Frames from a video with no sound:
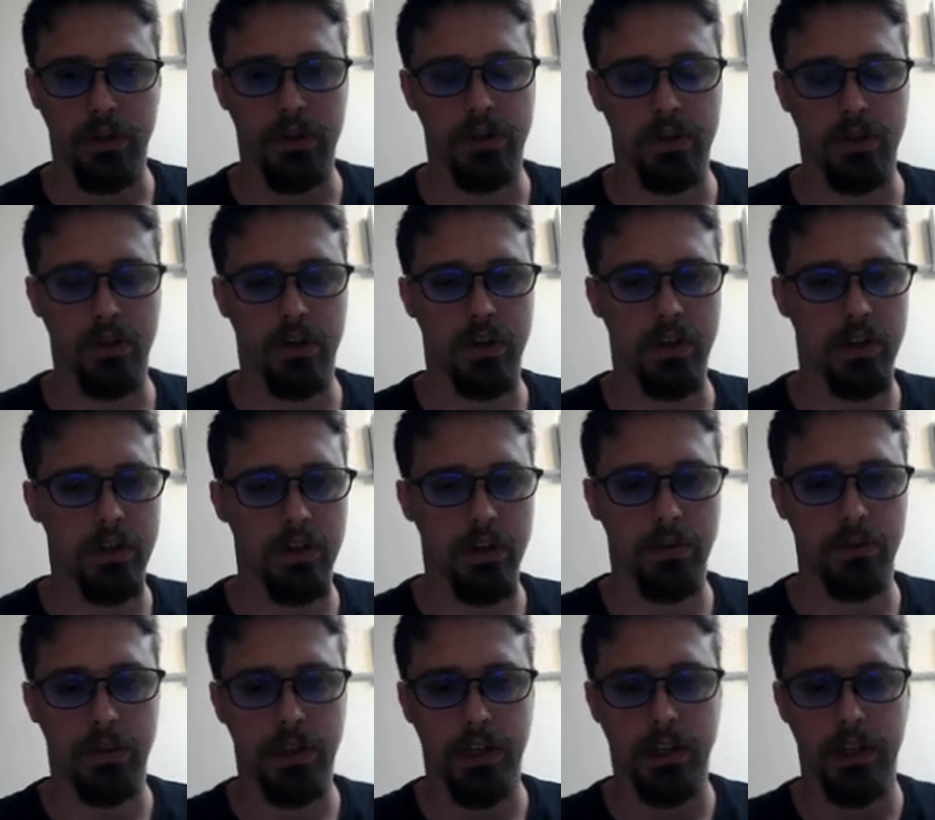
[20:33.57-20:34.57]
already start
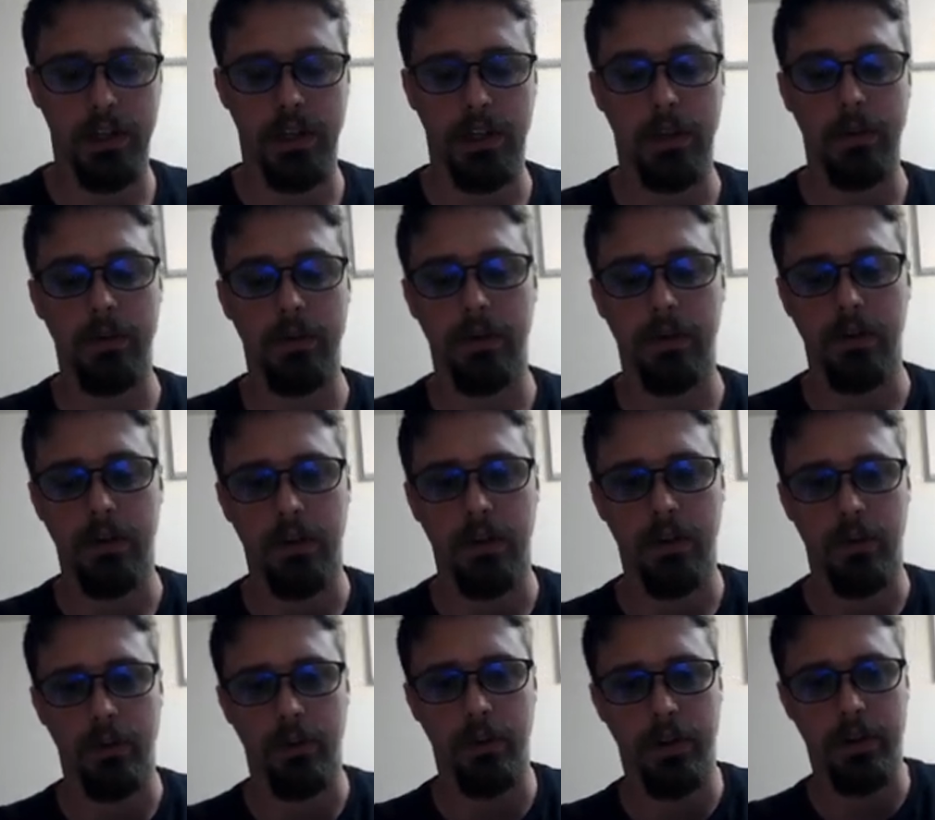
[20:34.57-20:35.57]
playing games
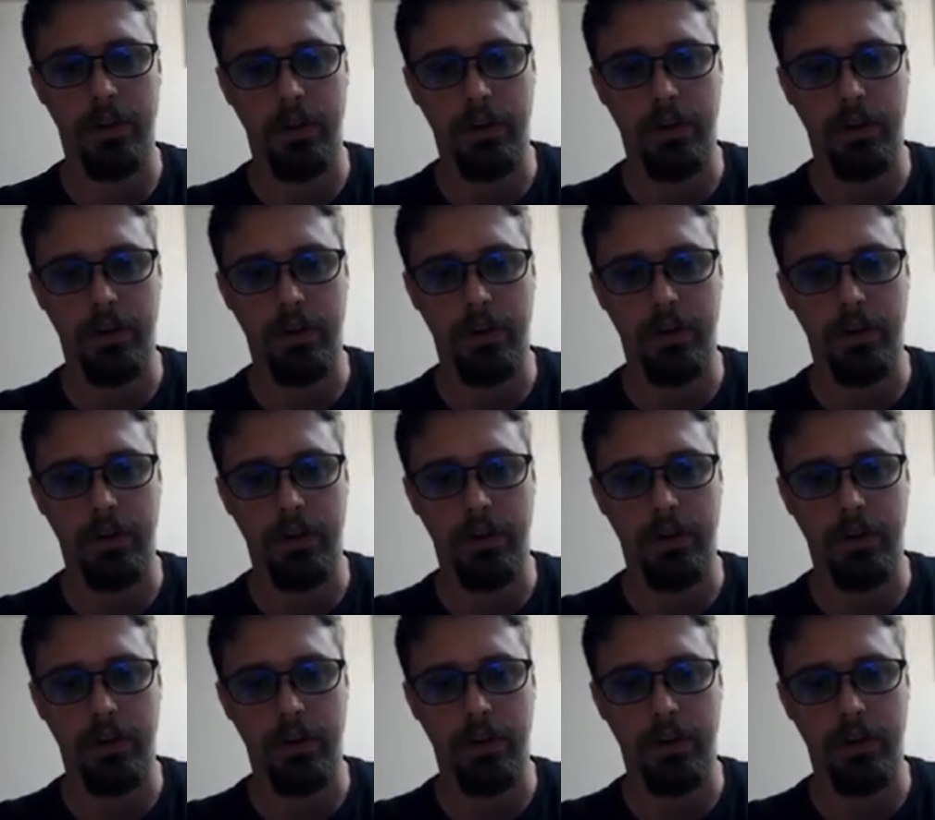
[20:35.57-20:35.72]
with it.